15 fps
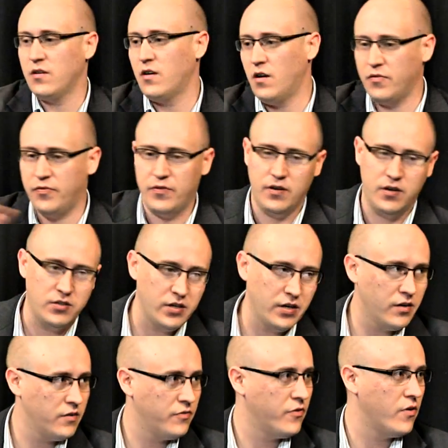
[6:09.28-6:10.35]
off an
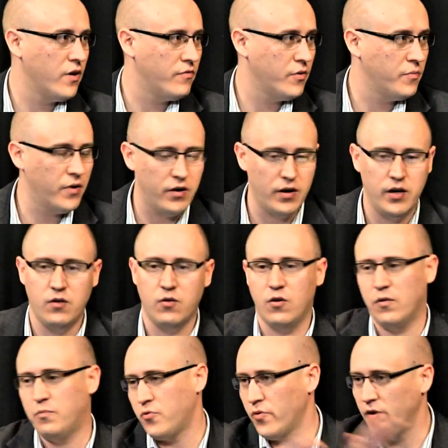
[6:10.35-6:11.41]
agenda for everybody or
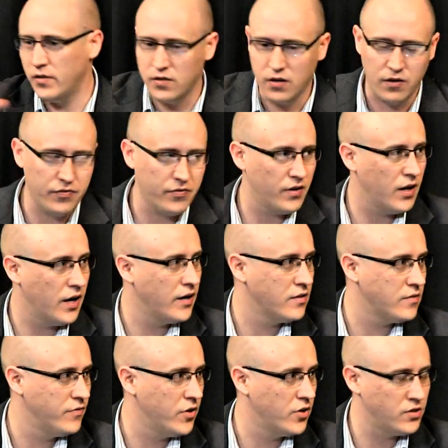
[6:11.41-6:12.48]
print off the
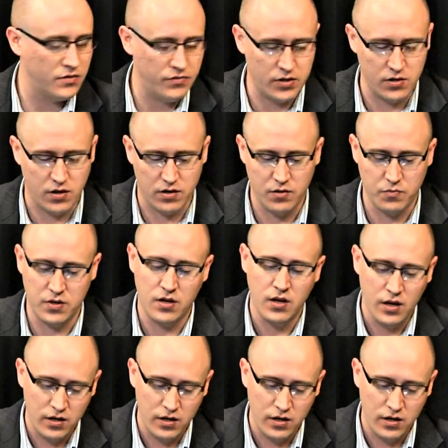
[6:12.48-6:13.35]
latest version of a document.